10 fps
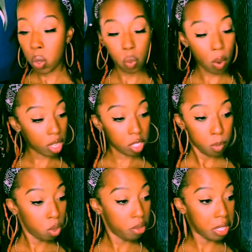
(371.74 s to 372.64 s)
watch a
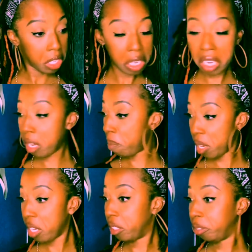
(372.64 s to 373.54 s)
movie, cook a
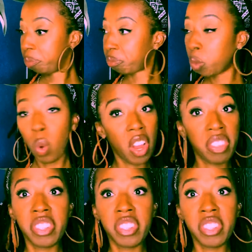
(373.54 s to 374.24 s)
meal, walk the